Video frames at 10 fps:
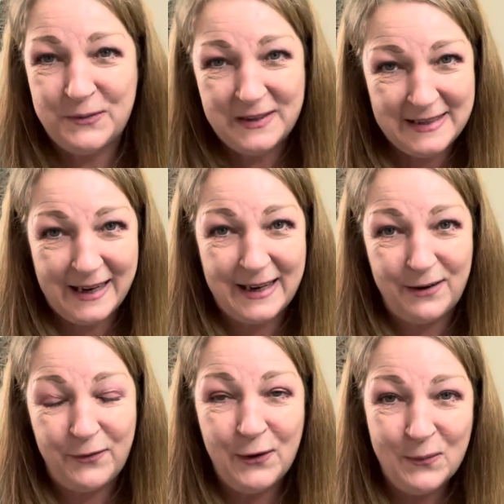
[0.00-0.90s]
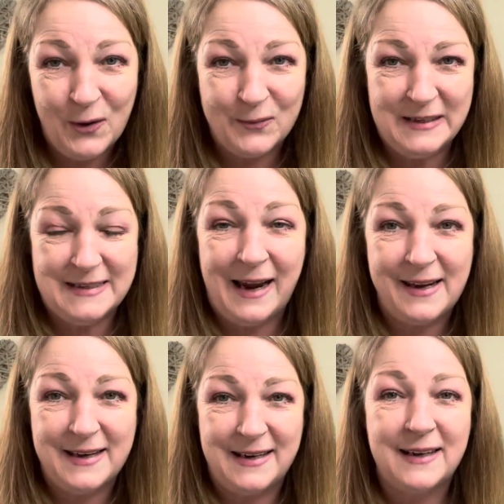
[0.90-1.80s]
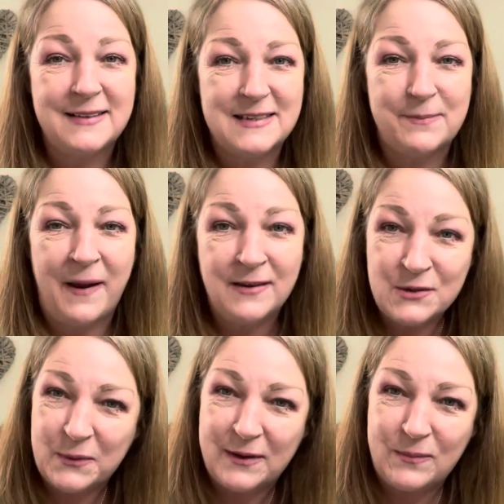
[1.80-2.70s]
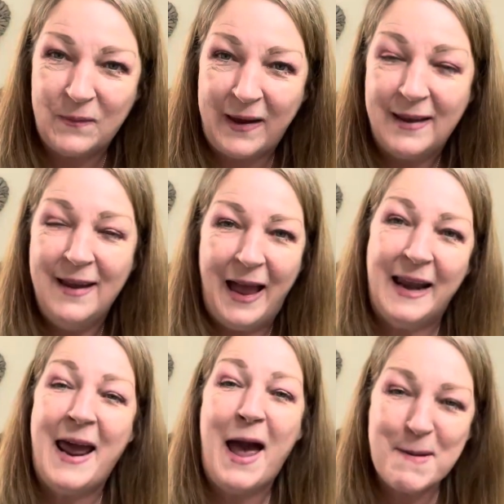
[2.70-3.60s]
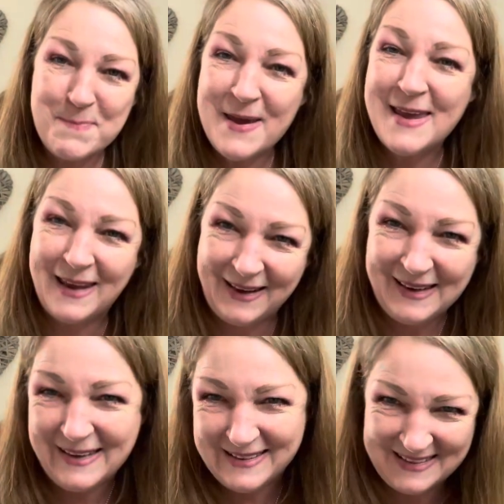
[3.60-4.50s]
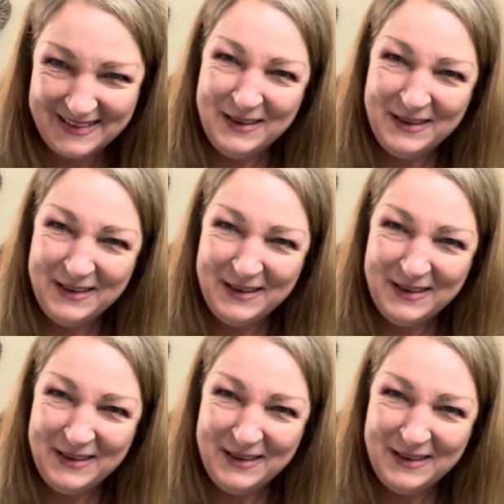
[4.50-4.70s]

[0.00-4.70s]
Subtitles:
for taking a few moments out of your day to spend with me. And happy Eid.